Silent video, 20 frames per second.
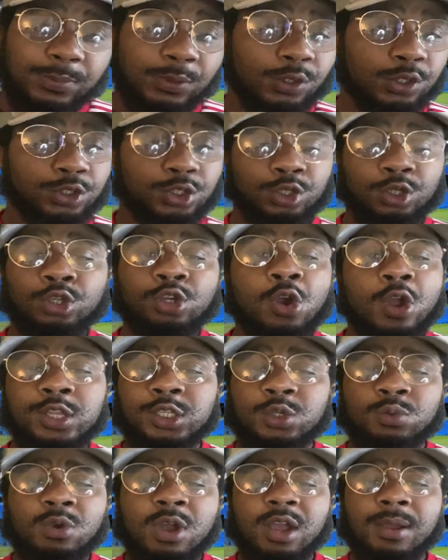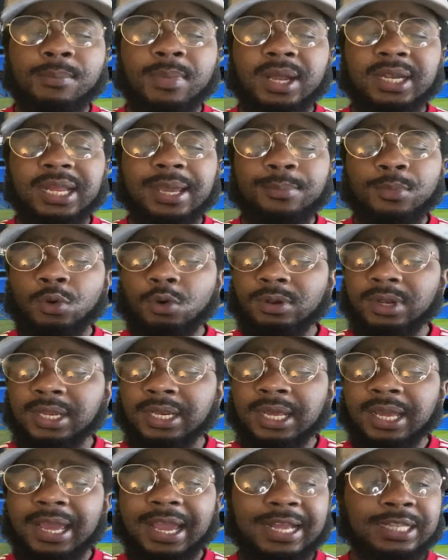because you can go into work Monday
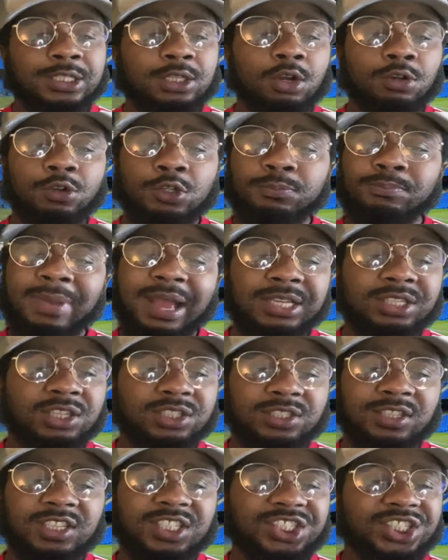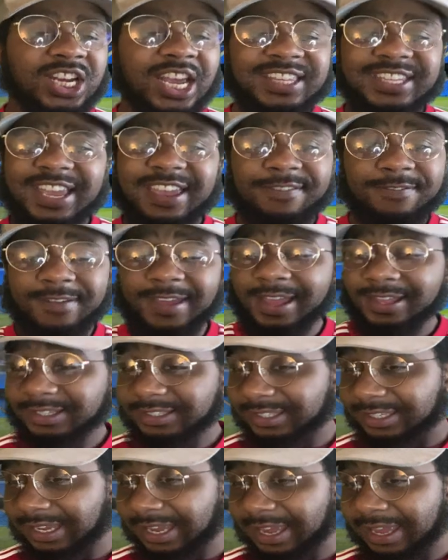morning and tell those Manchester Shete
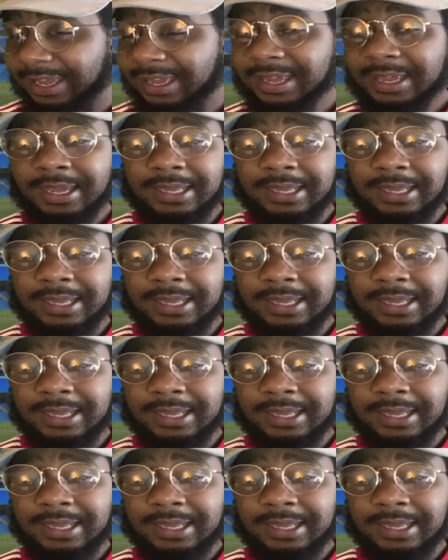fans, yeah,